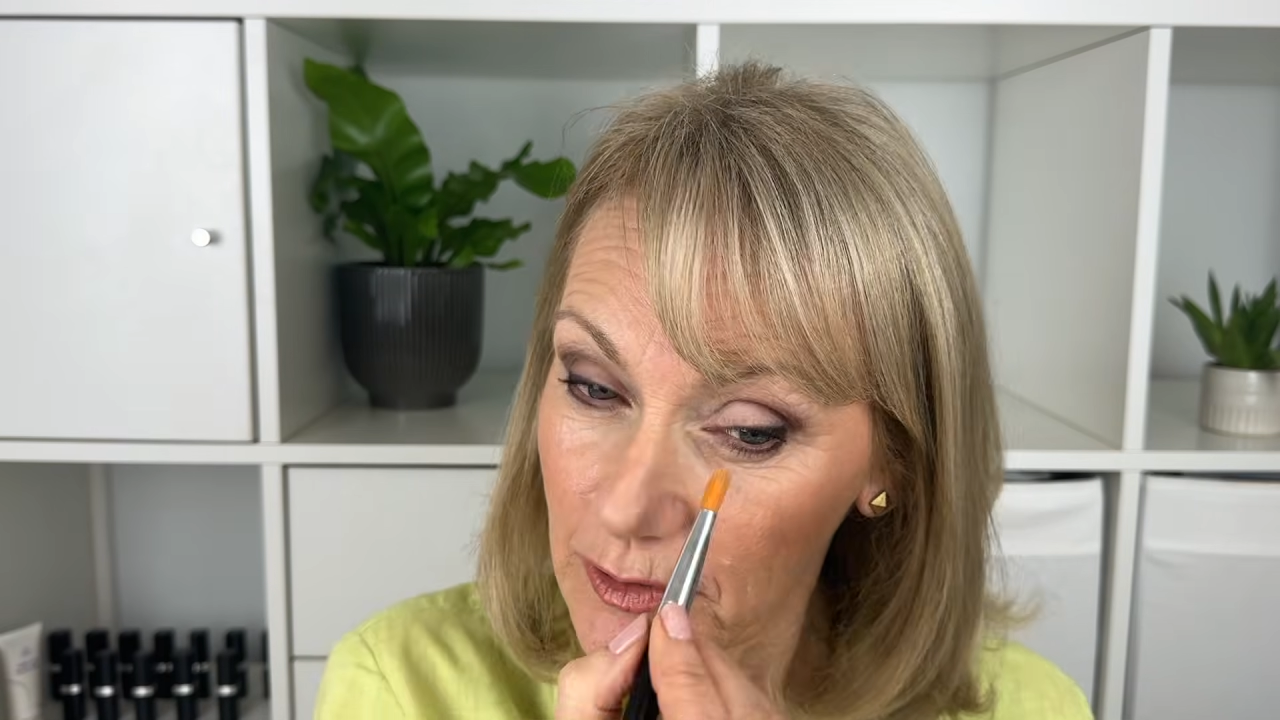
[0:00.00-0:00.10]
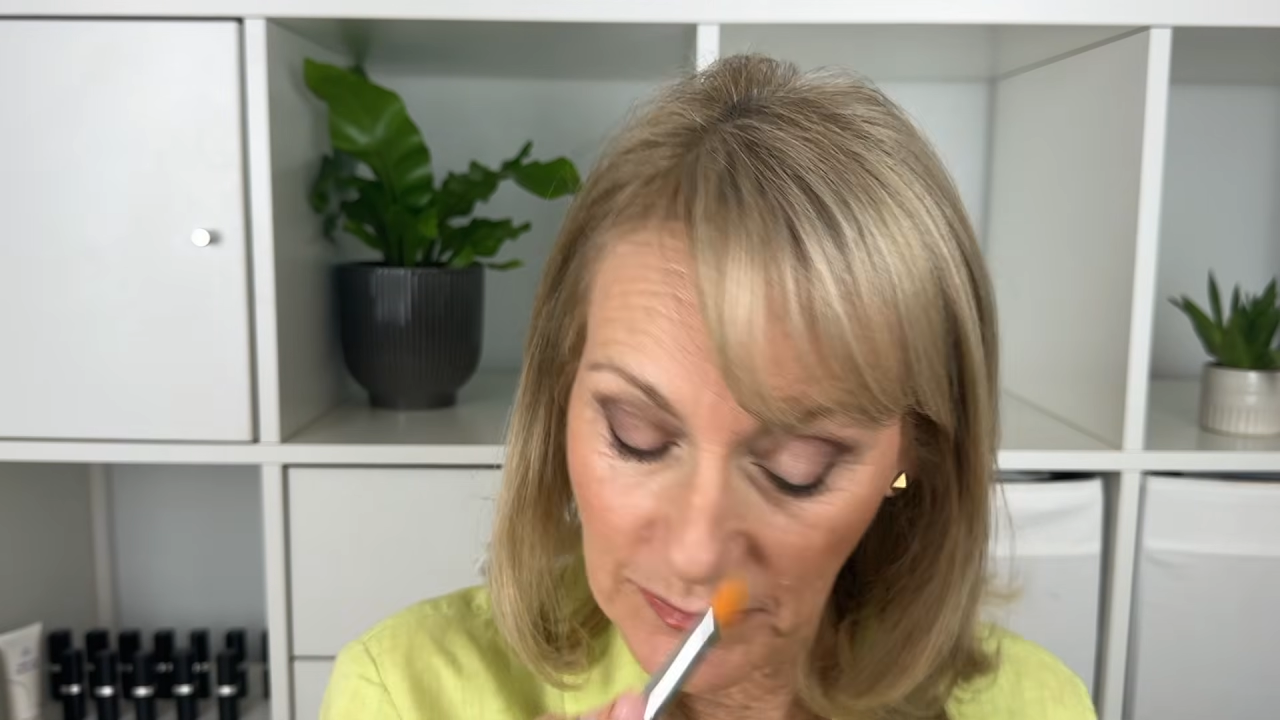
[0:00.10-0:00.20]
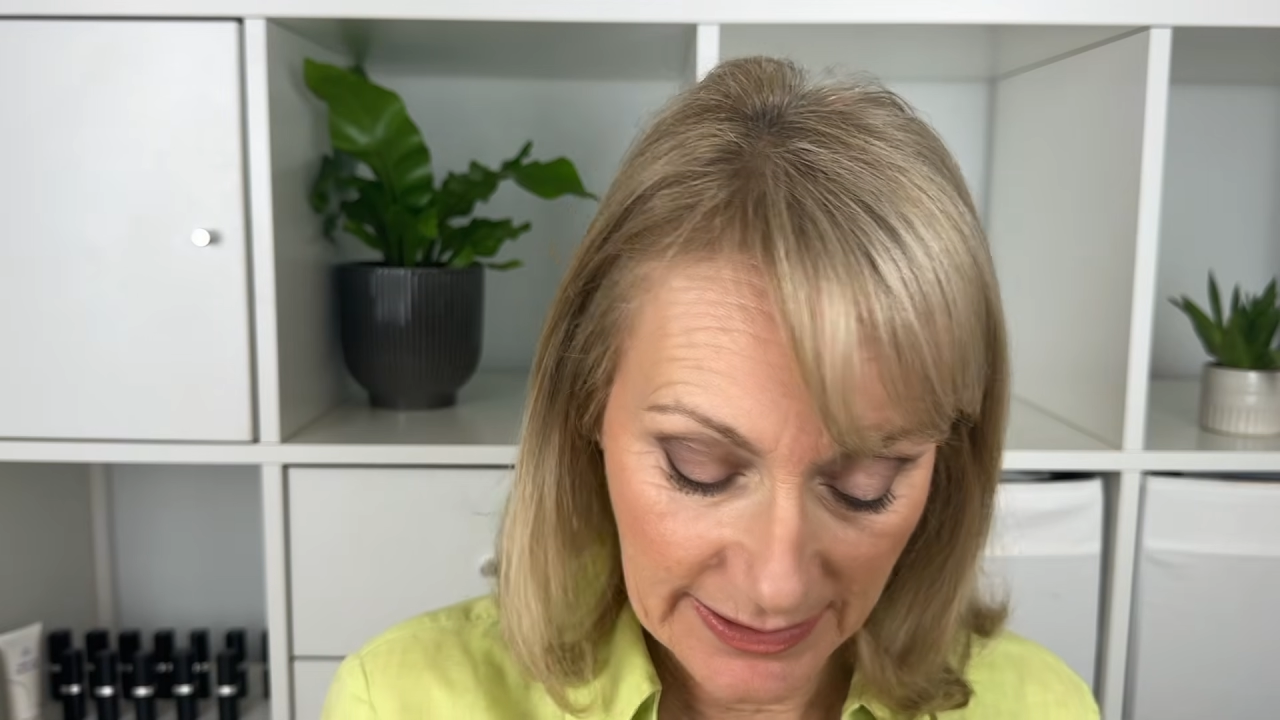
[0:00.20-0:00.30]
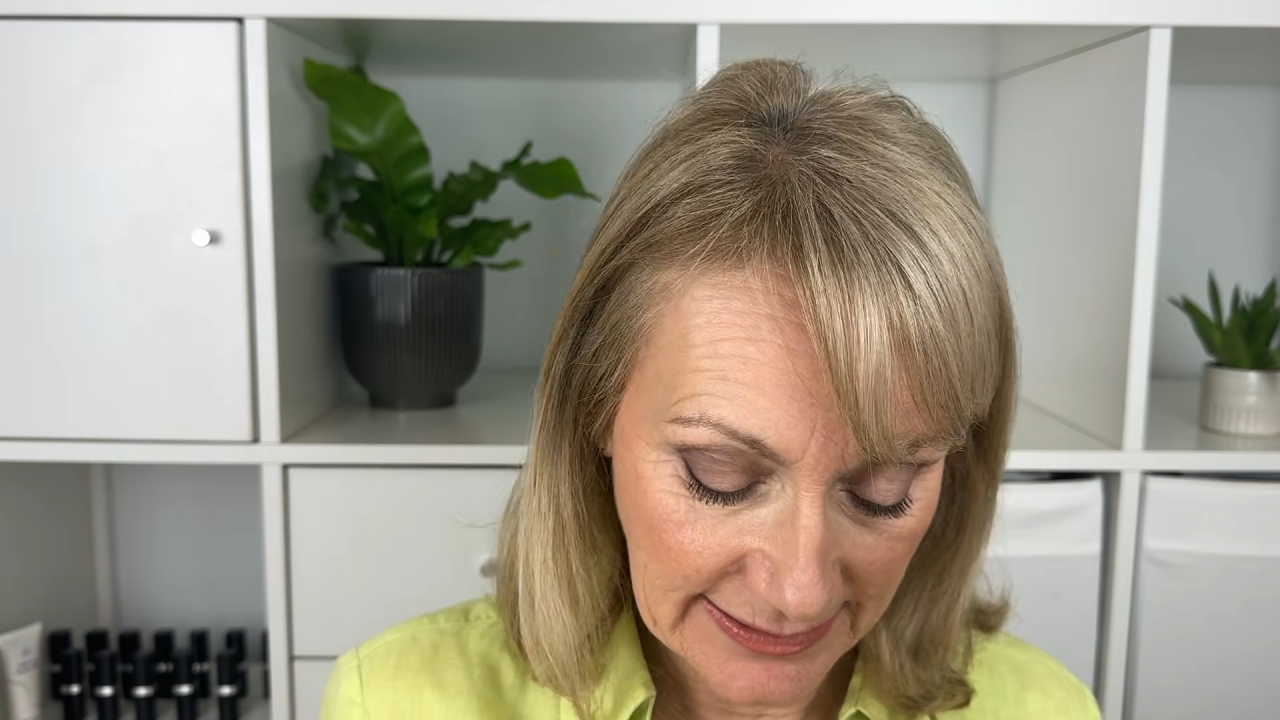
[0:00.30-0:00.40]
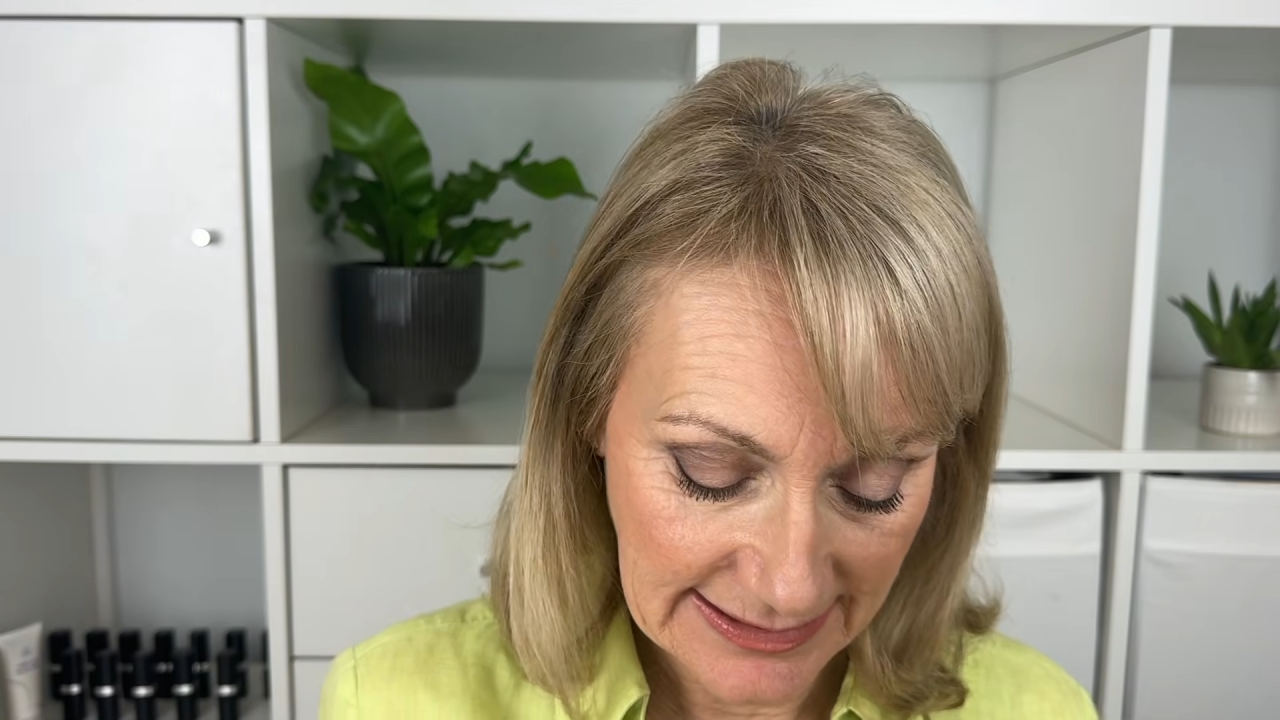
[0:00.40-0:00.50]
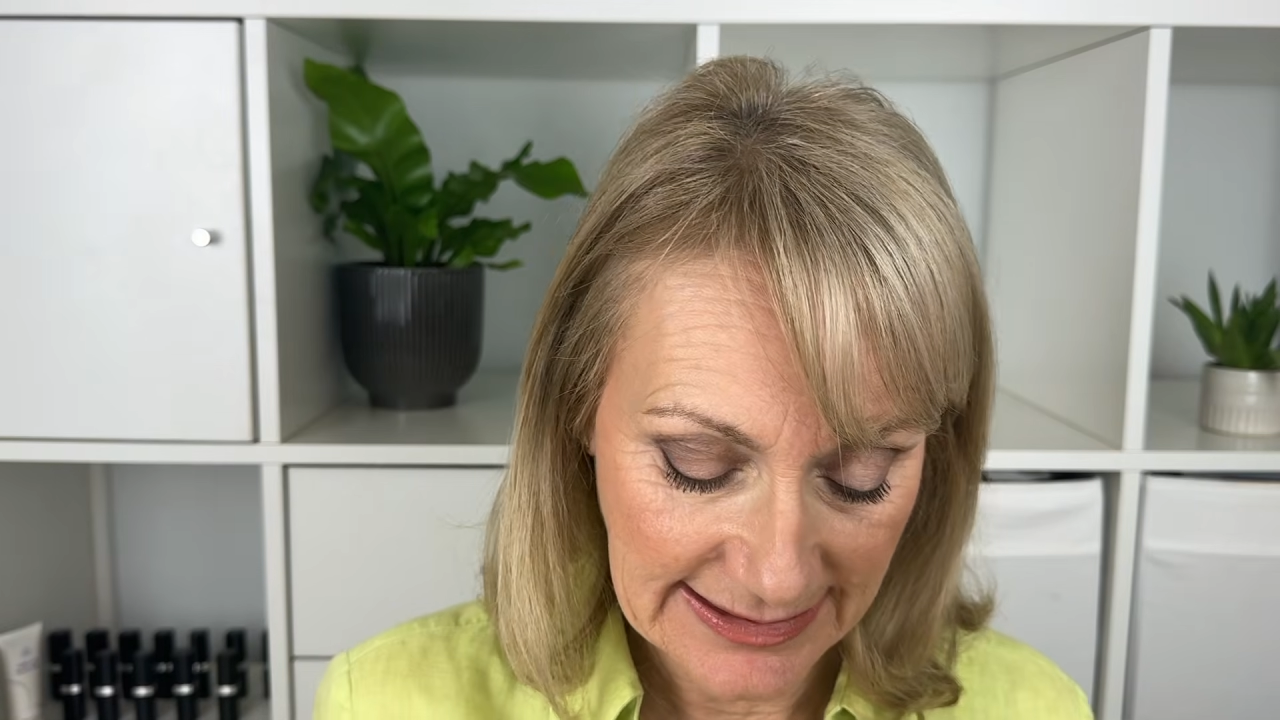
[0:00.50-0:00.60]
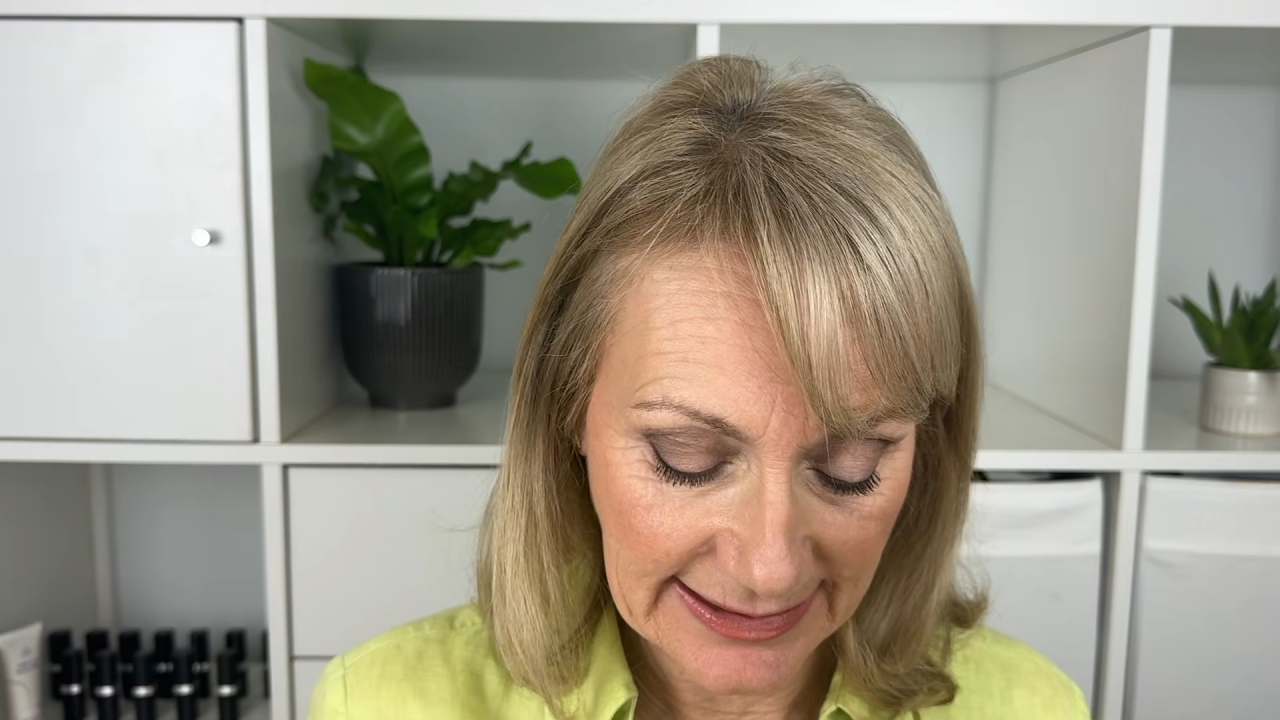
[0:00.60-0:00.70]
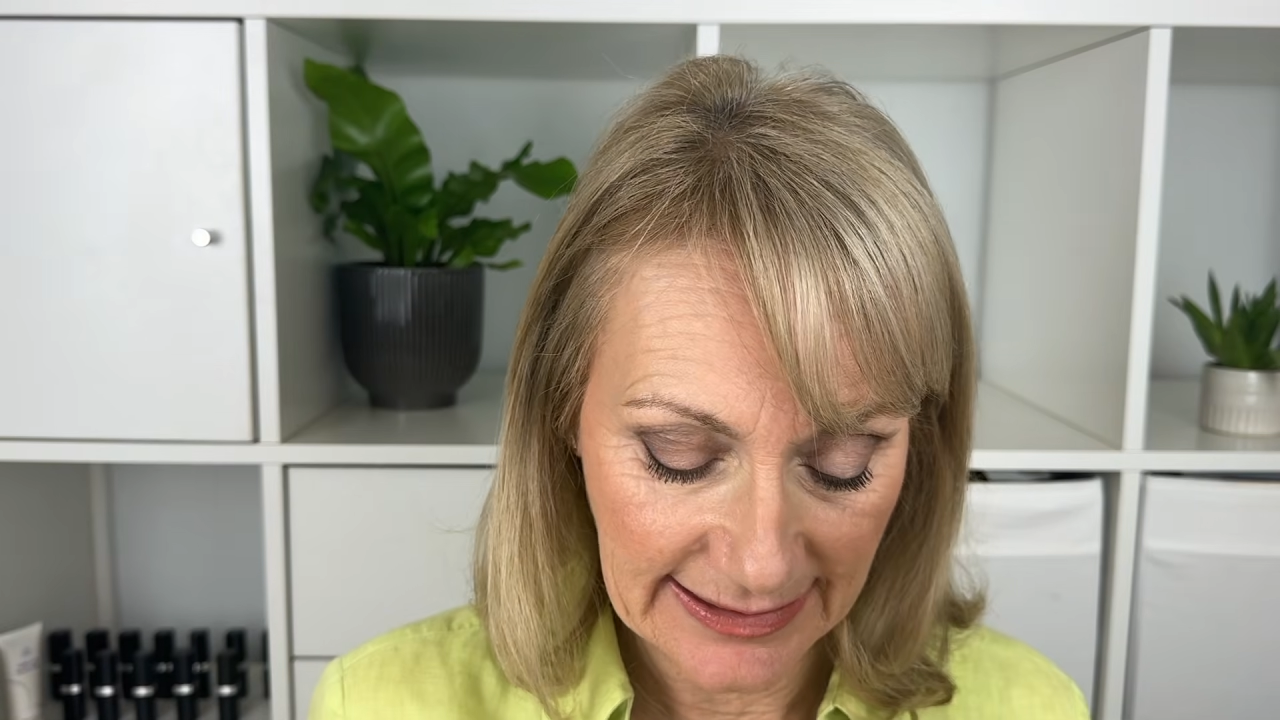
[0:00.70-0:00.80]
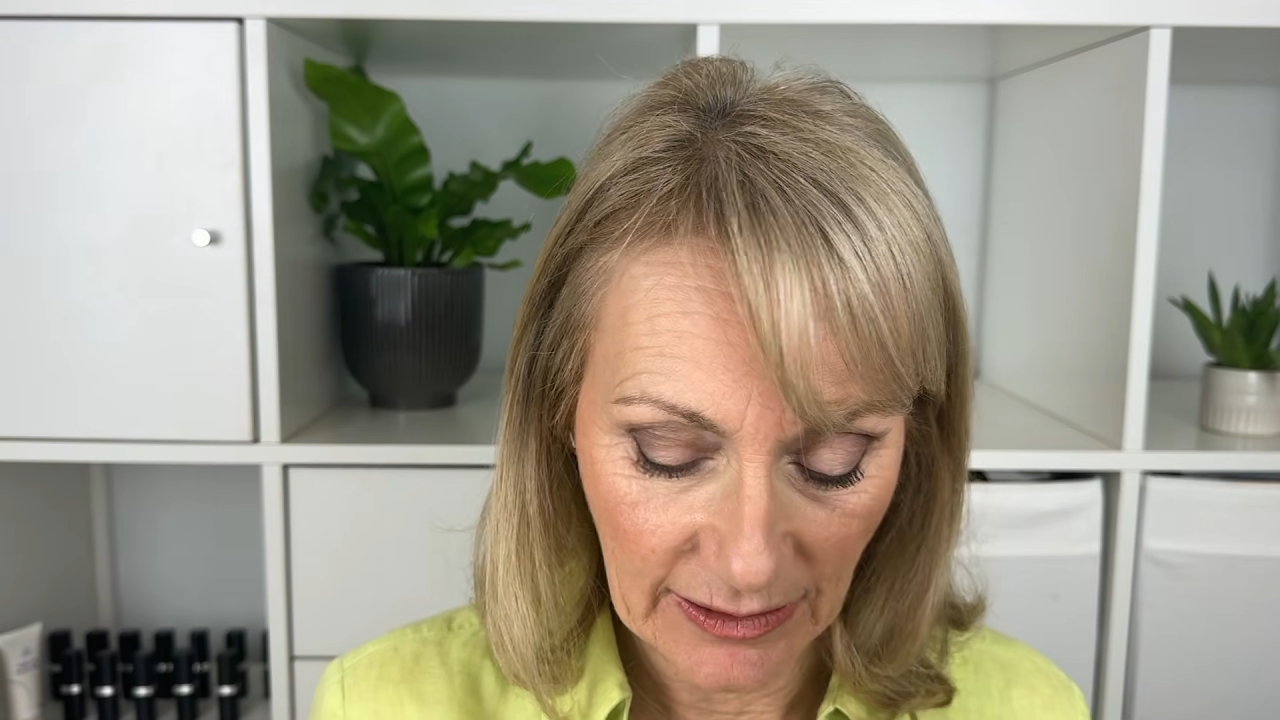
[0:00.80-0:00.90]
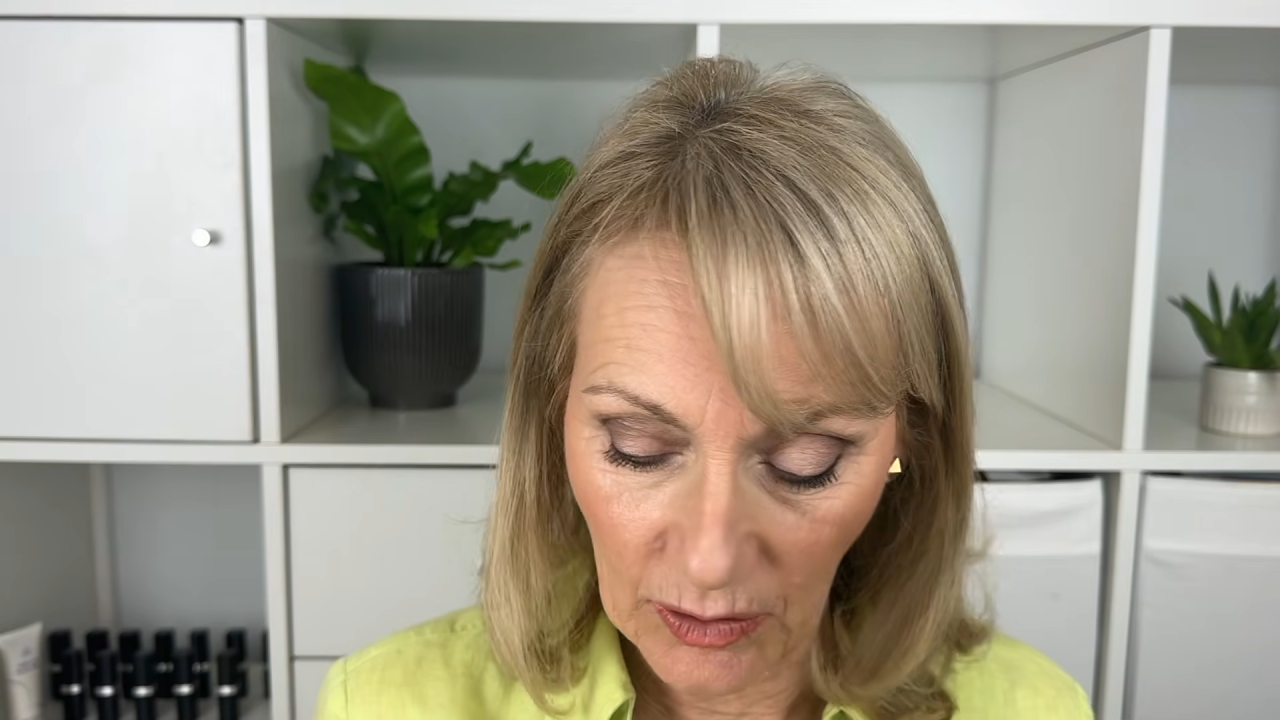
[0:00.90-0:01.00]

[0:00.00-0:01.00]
my concealer